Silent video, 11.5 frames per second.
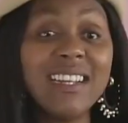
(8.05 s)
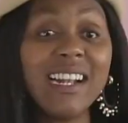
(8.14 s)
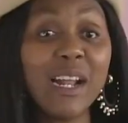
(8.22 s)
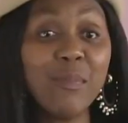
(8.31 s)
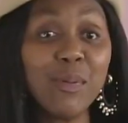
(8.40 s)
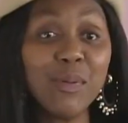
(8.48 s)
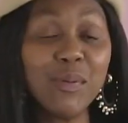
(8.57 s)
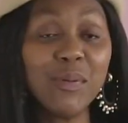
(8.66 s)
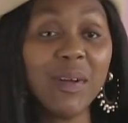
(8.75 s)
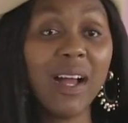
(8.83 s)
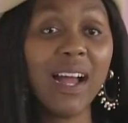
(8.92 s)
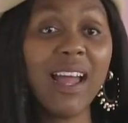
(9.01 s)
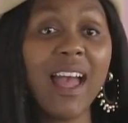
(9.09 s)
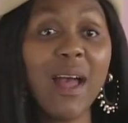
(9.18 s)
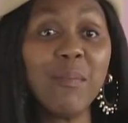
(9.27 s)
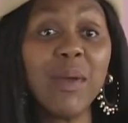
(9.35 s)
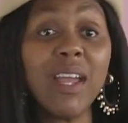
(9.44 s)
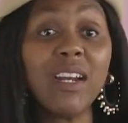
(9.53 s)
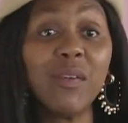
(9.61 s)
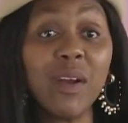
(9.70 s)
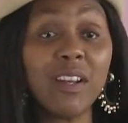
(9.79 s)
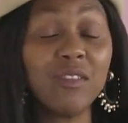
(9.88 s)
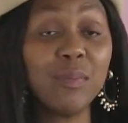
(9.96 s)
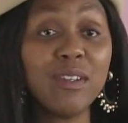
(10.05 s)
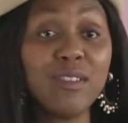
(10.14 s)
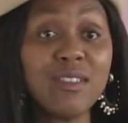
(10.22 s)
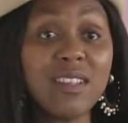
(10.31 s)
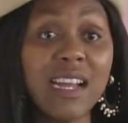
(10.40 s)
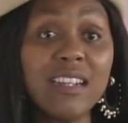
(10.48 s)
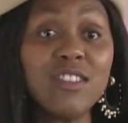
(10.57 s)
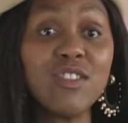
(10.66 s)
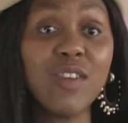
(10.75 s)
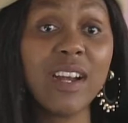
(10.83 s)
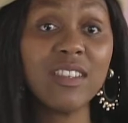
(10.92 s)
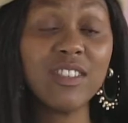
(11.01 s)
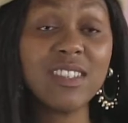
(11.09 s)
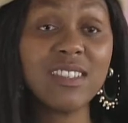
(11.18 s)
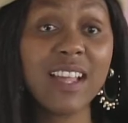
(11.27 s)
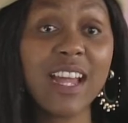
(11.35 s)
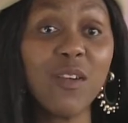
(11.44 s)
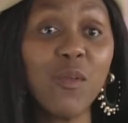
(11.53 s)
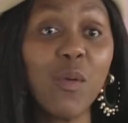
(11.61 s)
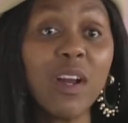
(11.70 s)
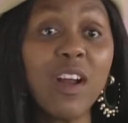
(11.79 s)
Dlepu. I am a creative producer and strategist, and one